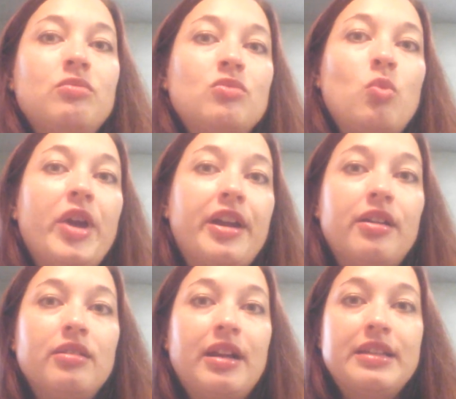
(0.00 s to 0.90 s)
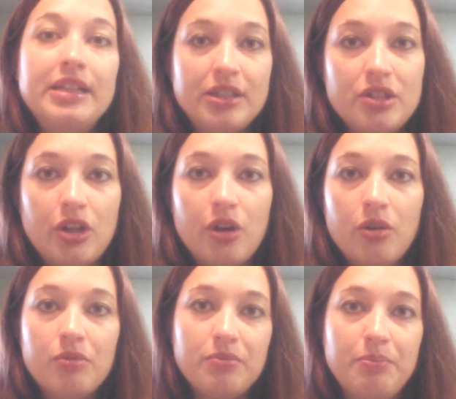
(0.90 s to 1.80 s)
where I needed to
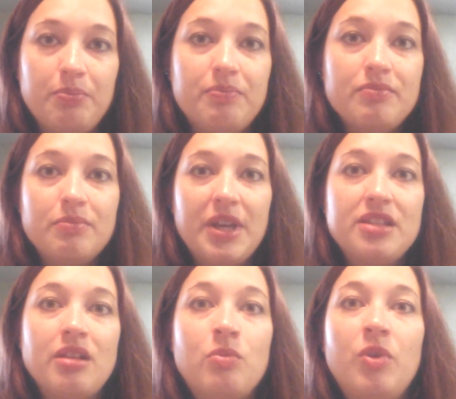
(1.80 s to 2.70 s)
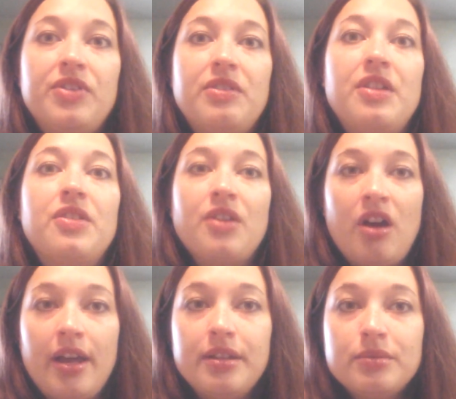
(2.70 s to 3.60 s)
go based on what they
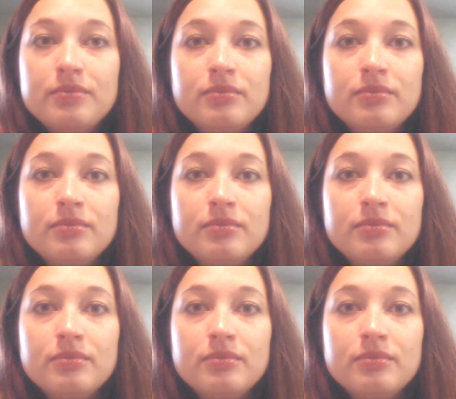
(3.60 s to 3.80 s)
thought,